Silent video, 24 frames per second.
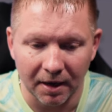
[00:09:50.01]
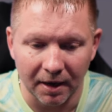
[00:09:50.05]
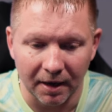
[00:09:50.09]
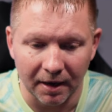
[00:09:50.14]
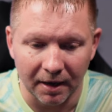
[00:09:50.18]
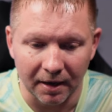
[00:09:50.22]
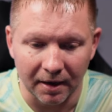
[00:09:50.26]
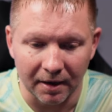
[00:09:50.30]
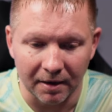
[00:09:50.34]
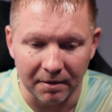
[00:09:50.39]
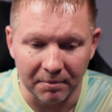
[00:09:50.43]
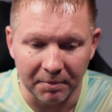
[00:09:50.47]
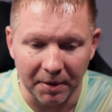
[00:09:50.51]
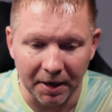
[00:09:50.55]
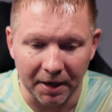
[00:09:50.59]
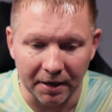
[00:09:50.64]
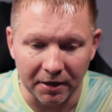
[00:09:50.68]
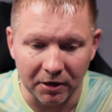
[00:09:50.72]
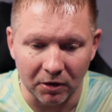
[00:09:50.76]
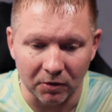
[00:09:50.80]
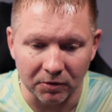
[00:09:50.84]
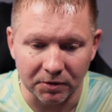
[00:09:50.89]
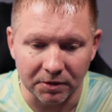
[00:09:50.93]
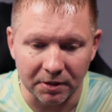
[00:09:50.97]
by
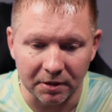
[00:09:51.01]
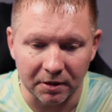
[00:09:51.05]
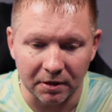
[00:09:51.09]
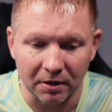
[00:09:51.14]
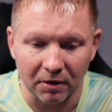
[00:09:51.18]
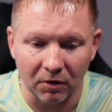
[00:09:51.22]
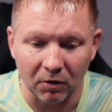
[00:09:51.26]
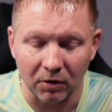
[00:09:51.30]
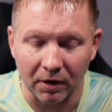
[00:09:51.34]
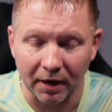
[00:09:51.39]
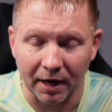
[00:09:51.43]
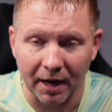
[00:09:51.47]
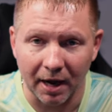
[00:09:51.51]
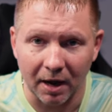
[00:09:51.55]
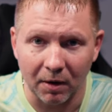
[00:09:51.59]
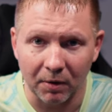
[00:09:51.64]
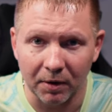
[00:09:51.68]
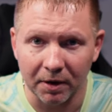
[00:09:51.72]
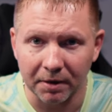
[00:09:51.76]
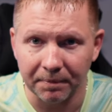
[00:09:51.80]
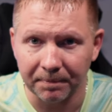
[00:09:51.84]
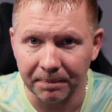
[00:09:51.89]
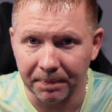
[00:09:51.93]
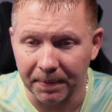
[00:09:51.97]
Yoshi
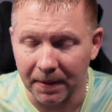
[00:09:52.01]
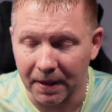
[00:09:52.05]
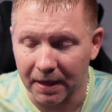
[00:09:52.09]
Horikawa.